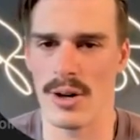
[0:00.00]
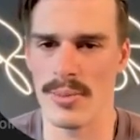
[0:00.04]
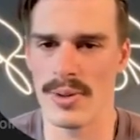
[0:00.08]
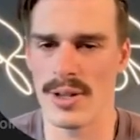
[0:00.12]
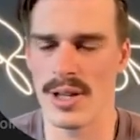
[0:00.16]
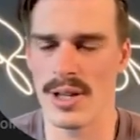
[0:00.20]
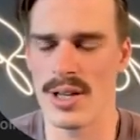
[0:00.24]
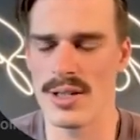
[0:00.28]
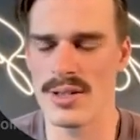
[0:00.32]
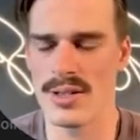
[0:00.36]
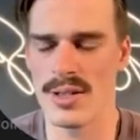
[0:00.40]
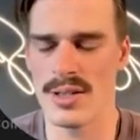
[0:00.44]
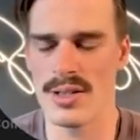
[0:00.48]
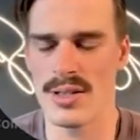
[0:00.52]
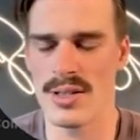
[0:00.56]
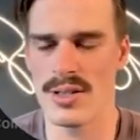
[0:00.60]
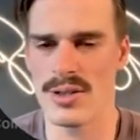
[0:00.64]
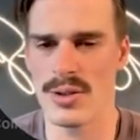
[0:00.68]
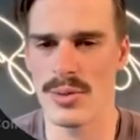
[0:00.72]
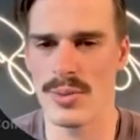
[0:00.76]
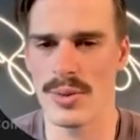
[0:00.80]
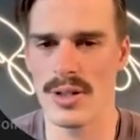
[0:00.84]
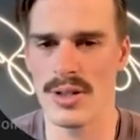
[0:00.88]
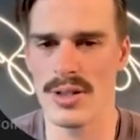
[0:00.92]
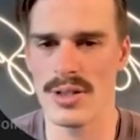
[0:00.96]
Because this is
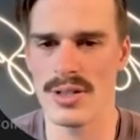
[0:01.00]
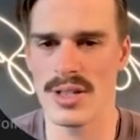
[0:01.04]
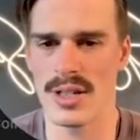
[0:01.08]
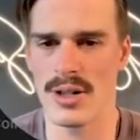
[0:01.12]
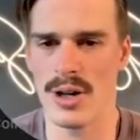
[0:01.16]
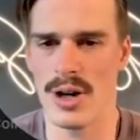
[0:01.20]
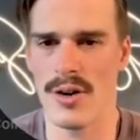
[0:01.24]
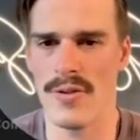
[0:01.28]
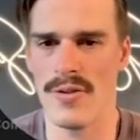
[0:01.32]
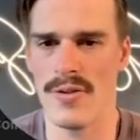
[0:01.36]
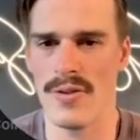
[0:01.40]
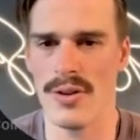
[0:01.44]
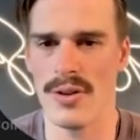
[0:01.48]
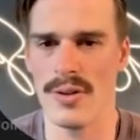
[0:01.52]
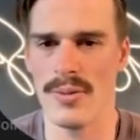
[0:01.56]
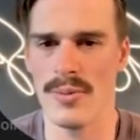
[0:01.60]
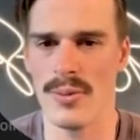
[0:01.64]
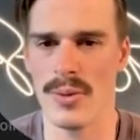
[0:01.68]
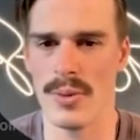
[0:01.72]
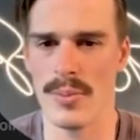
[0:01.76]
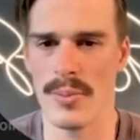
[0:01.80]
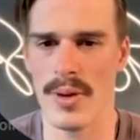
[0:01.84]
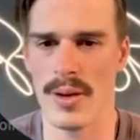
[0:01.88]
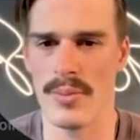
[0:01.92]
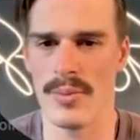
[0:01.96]
a real estate offer,
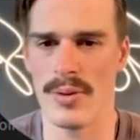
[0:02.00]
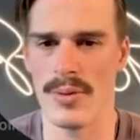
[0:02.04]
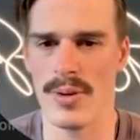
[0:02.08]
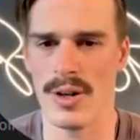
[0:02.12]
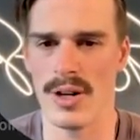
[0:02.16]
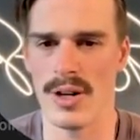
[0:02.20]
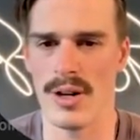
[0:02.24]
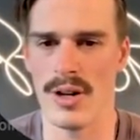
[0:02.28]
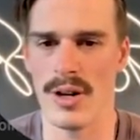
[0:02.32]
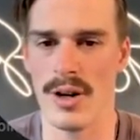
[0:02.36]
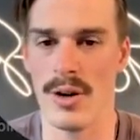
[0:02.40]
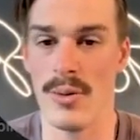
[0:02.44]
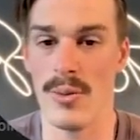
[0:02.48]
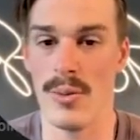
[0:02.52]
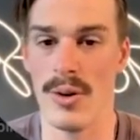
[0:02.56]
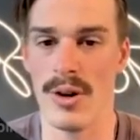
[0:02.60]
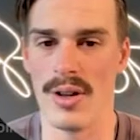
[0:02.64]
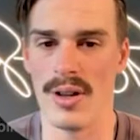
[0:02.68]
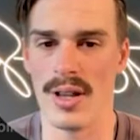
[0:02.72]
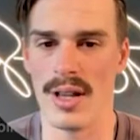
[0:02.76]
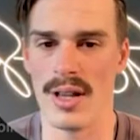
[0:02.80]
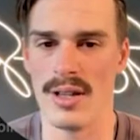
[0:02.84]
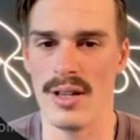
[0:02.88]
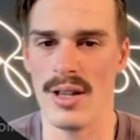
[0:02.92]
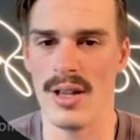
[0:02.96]
we maybe want to know, where do
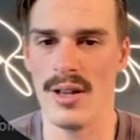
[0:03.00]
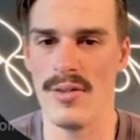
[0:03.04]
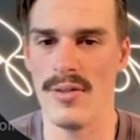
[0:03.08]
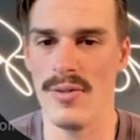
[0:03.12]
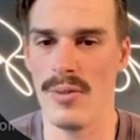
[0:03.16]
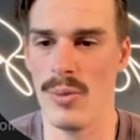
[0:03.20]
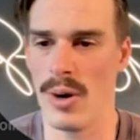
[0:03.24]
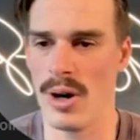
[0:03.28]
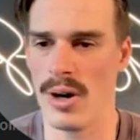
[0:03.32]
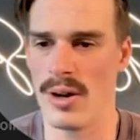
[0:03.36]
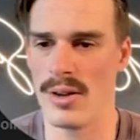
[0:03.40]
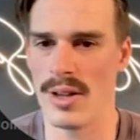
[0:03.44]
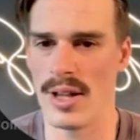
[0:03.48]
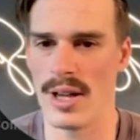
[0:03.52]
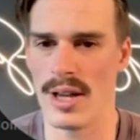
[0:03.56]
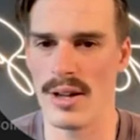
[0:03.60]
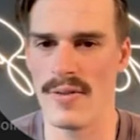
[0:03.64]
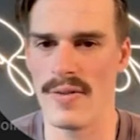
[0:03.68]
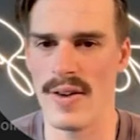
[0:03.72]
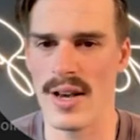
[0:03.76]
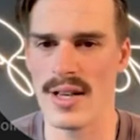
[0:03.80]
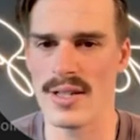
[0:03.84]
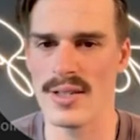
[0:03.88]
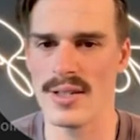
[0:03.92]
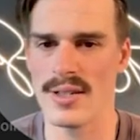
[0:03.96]
they live? Where are they
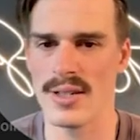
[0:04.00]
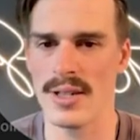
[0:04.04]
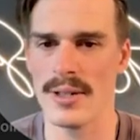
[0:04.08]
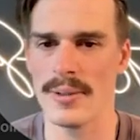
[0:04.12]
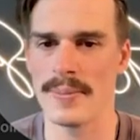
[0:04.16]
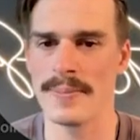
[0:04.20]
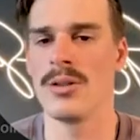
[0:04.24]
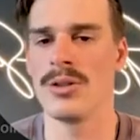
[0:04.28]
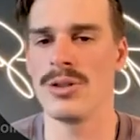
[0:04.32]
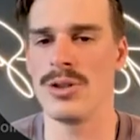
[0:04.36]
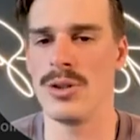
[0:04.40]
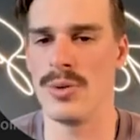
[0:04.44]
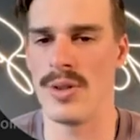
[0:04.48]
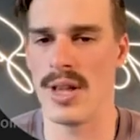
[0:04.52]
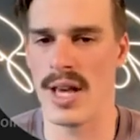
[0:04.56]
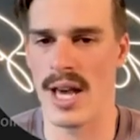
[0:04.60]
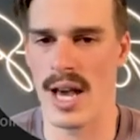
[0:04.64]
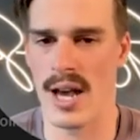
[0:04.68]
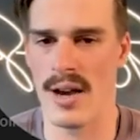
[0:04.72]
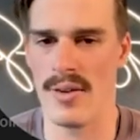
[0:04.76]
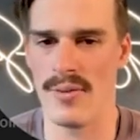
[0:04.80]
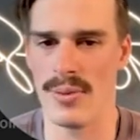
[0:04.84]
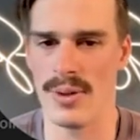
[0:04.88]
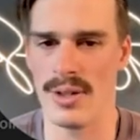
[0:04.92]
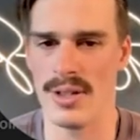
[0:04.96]
investing? Do they
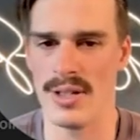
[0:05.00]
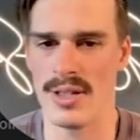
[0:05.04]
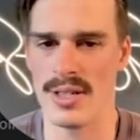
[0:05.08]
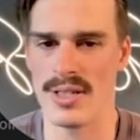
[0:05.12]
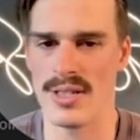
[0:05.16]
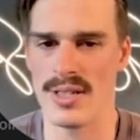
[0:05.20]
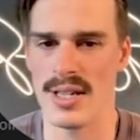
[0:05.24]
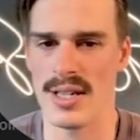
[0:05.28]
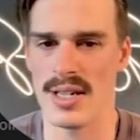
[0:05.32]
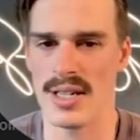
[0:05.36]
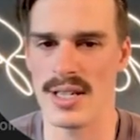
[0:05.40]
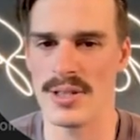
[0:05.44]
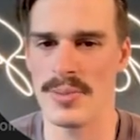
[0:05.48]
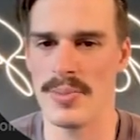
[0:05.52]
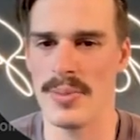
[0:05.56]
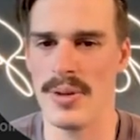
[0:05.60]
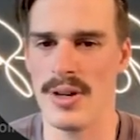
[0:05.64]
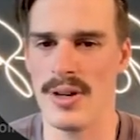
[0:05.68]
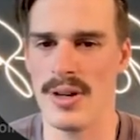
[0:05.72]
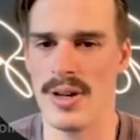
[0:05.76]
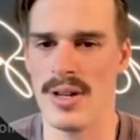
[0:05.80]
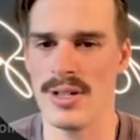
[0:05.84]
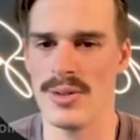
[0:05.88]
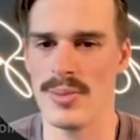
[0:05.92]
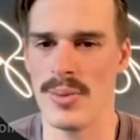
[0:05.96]
have real estate
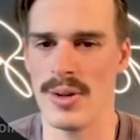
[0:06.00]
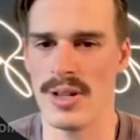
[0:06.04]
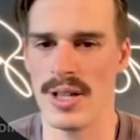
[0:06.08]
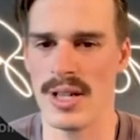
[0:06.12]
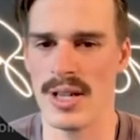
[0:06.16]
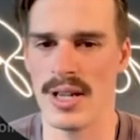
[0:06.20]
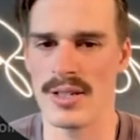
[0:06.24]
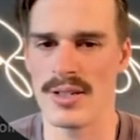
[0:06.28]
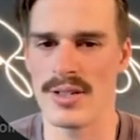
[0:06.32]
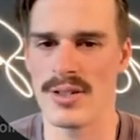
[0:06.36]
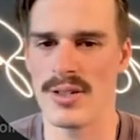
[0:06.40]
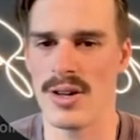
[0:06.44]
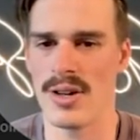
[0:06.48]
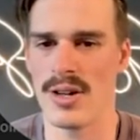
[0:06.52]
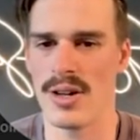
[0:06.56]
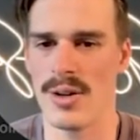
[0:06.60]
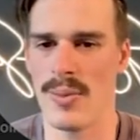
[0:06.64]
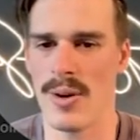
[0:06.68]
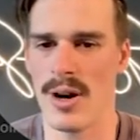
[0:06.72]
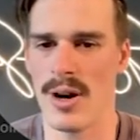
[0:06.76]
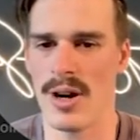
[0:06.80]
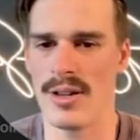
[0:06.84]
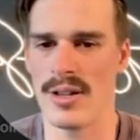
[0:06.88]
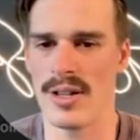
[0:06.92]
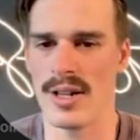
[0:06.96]
experience? When they get started?
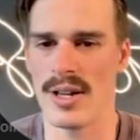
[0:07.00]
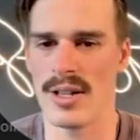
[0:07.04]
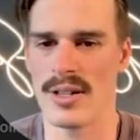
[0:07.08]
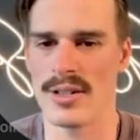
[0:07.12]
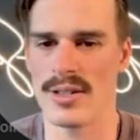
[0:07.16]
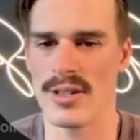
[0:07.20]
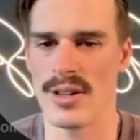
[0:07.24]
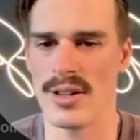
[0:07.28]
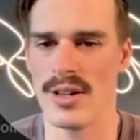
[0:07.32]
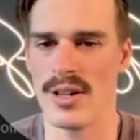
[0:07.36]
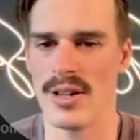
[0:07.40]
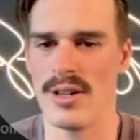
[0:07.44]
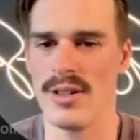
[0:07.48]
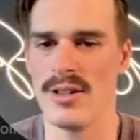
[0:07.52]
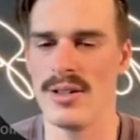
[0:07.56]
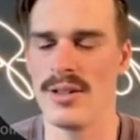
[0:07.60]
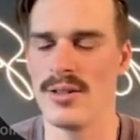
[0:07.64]
Why are they getting started?